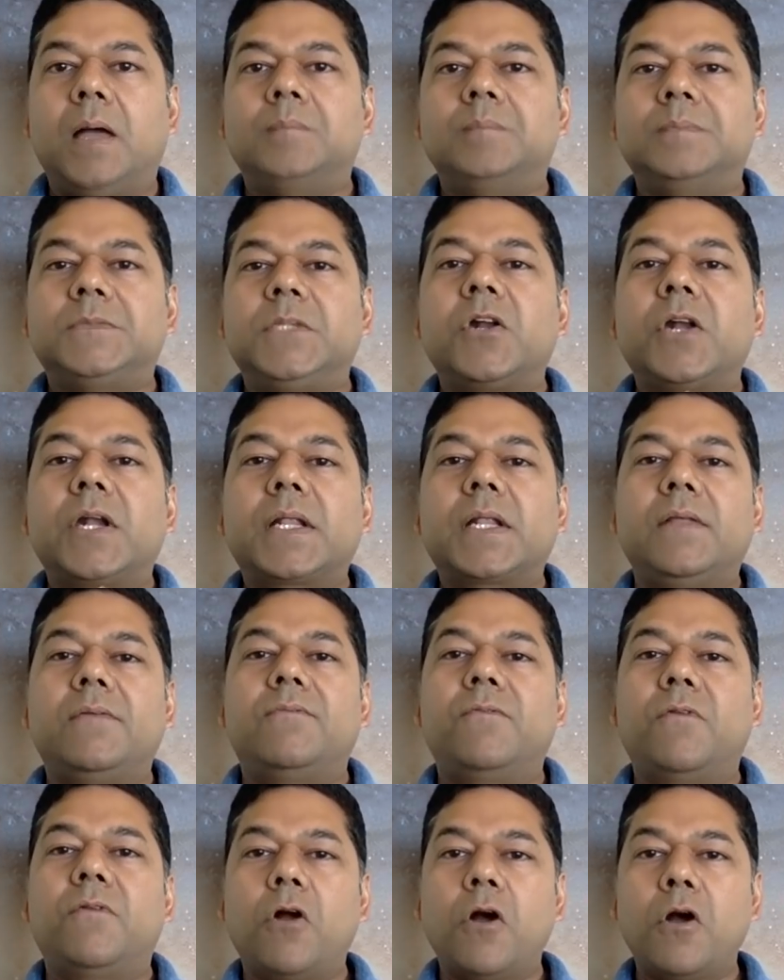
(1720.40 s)
directly
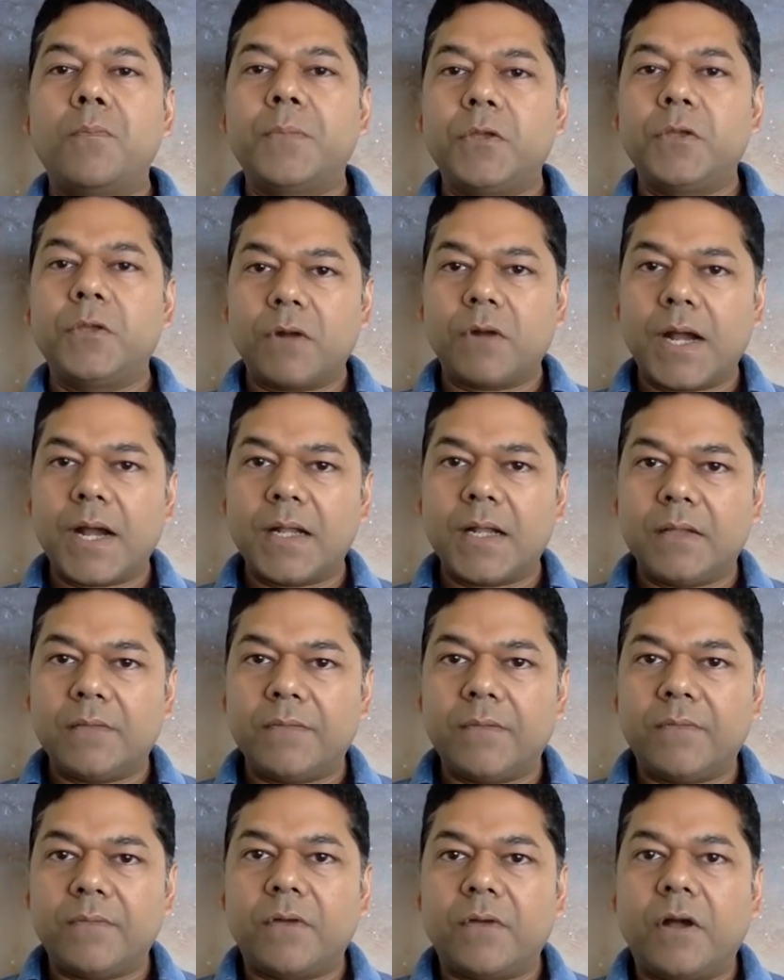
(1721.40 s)
from your higher
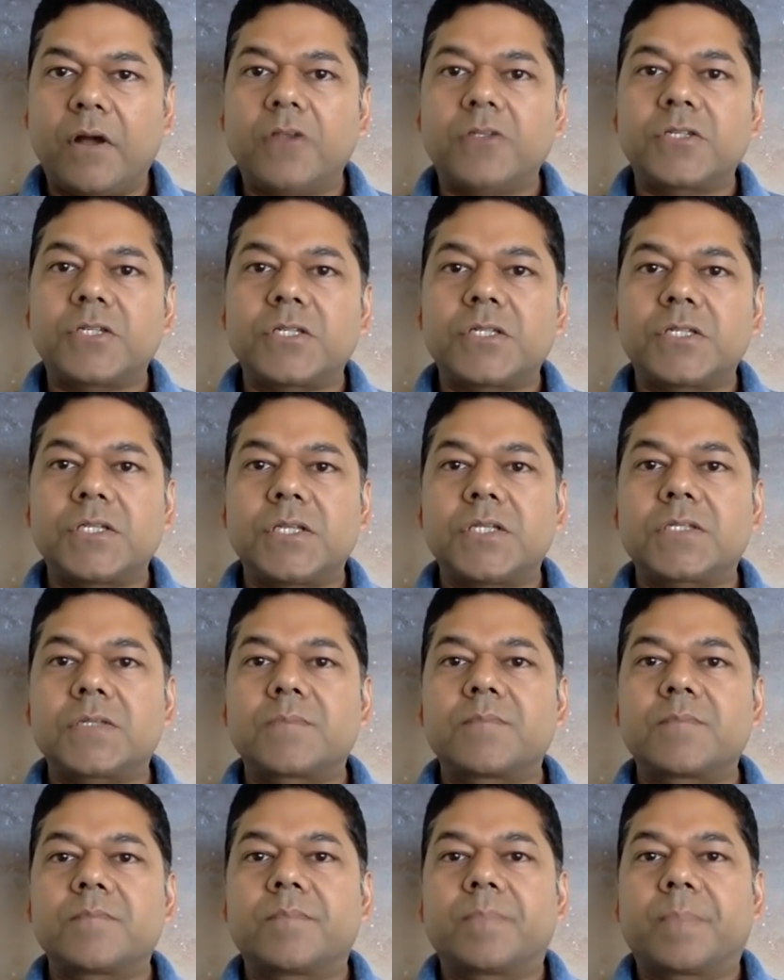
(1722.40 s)
level of consciousness,
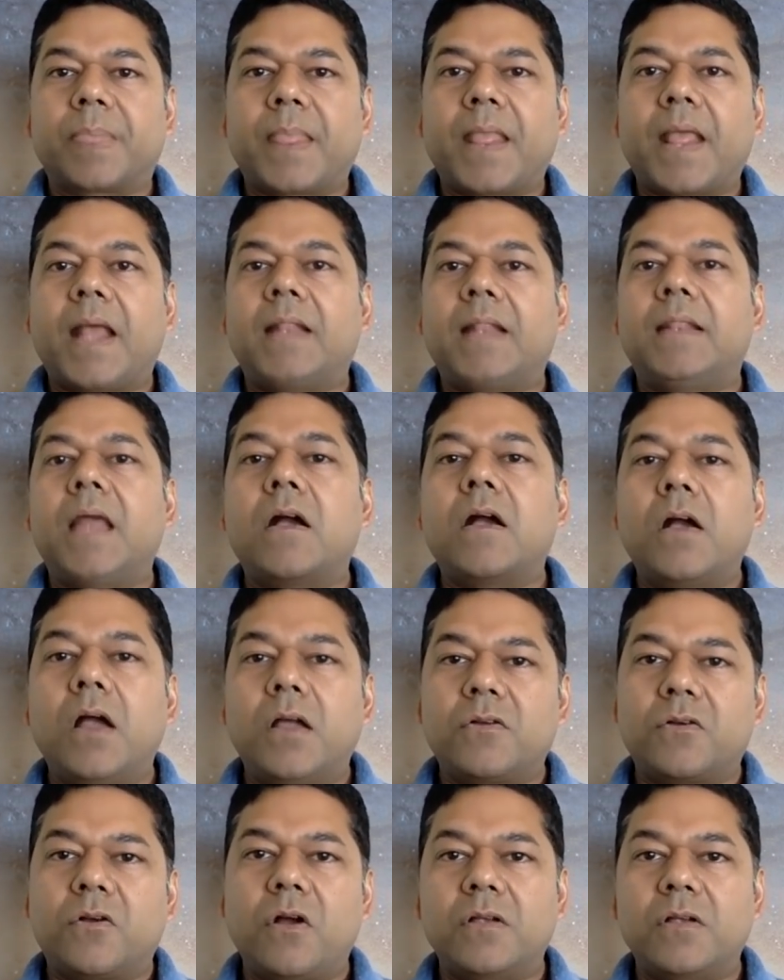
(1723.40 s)
and that
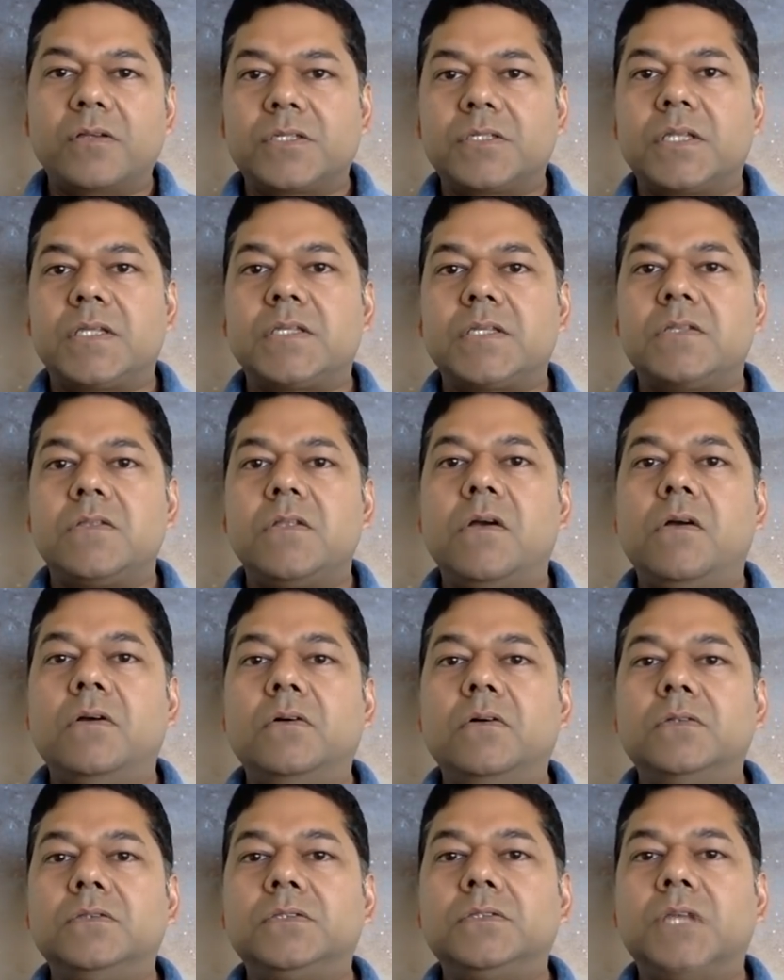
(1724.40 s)
consciousness
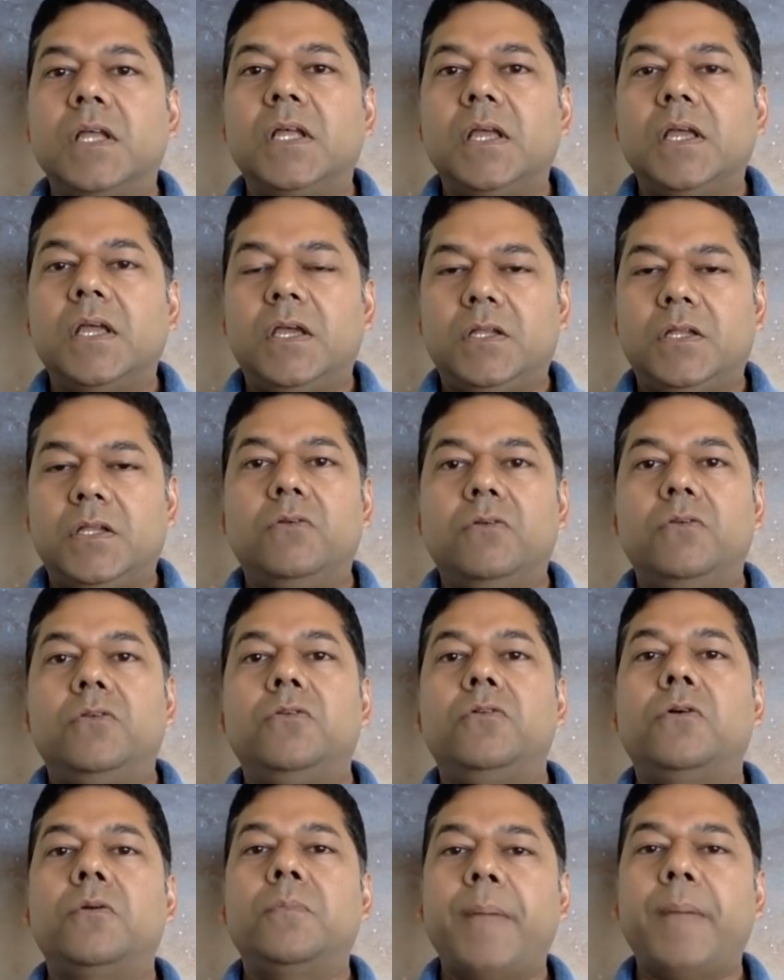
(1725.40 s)
knows,
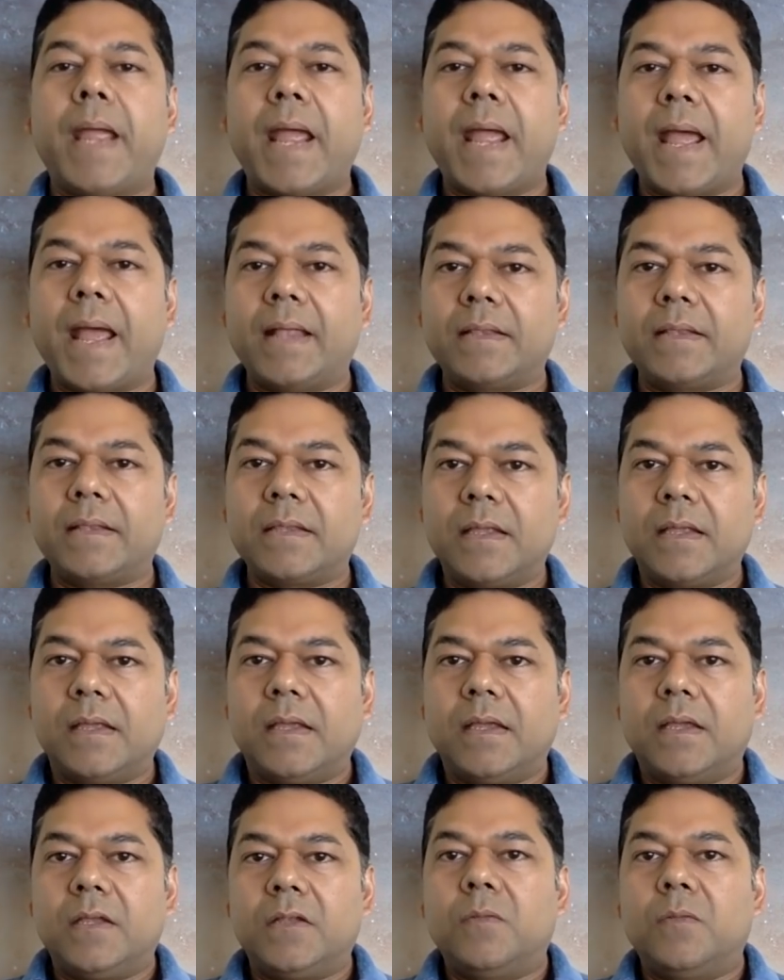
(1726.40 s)
your path,
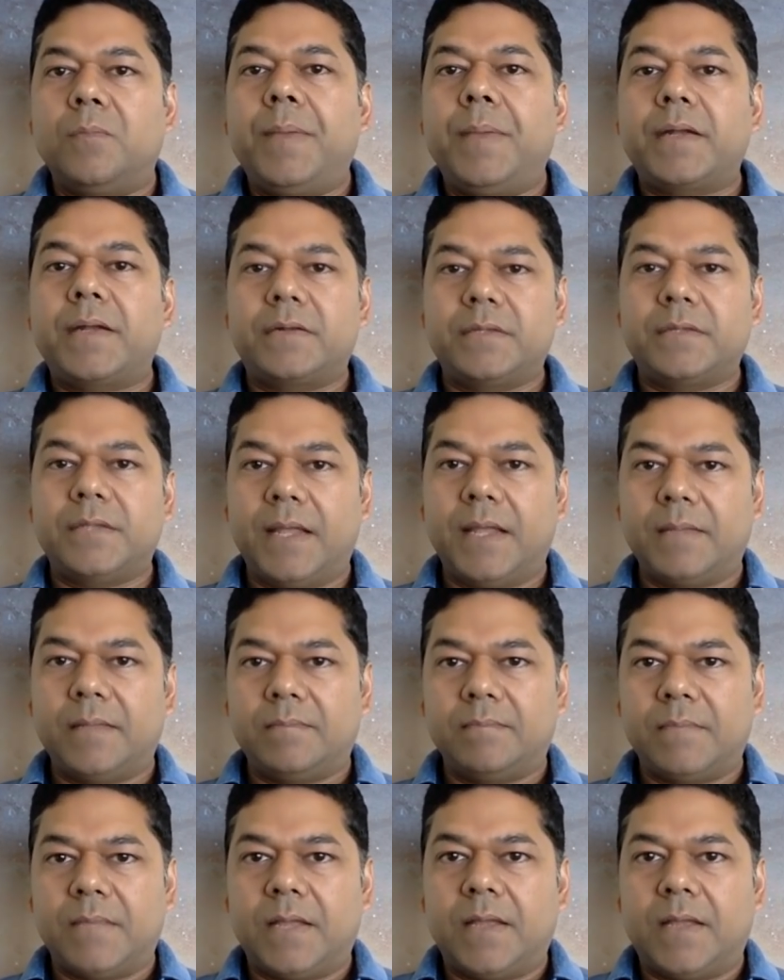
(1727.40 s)
better
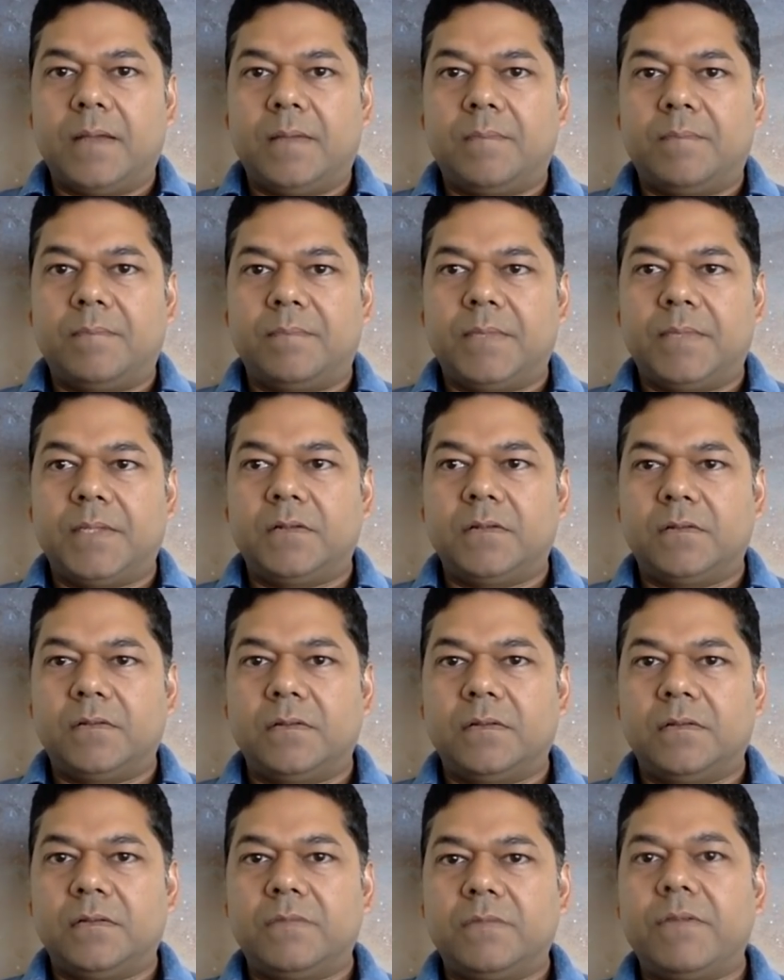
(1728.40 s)
than
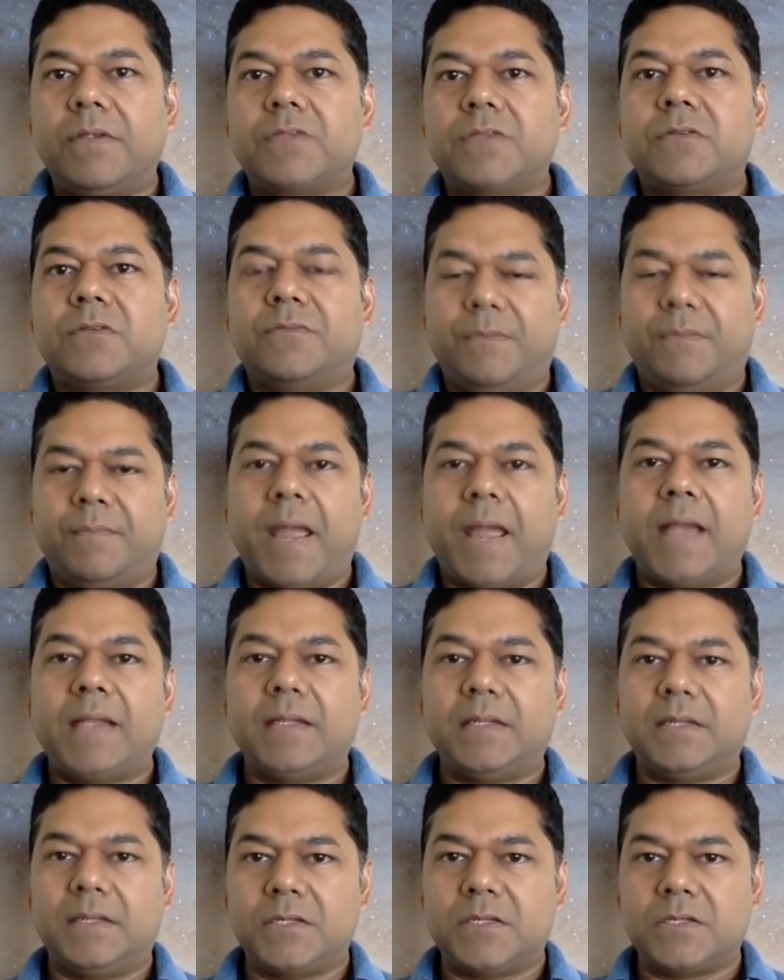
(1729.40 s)
the rest of humanity.